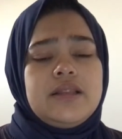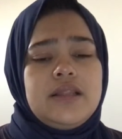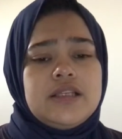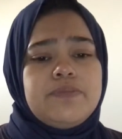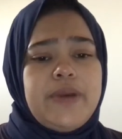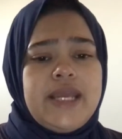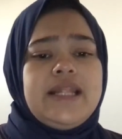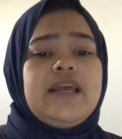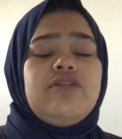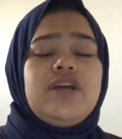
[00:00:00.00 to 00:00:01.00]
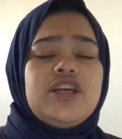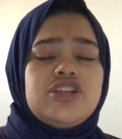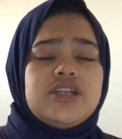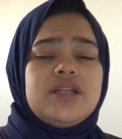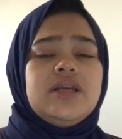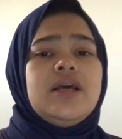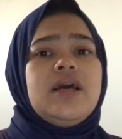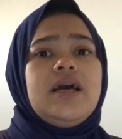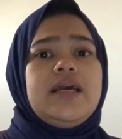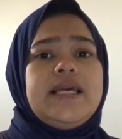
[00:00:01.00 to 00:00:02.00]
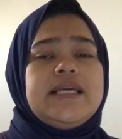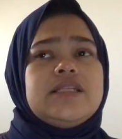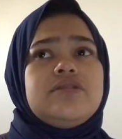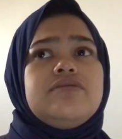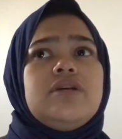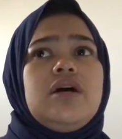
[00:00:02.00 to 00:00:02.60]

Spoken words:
this pain education is